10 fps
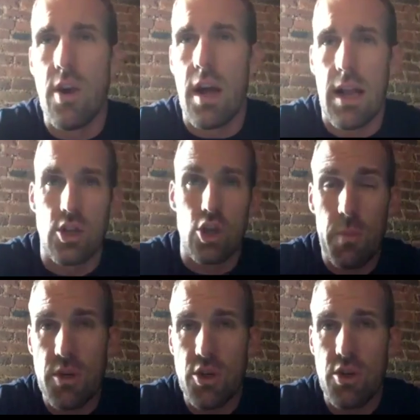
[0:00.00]
and you're not
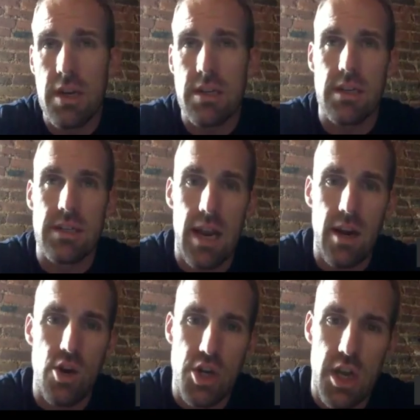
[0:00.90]
like super strict,
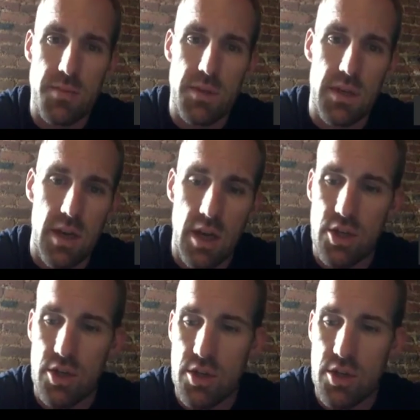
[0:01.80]
take your chips and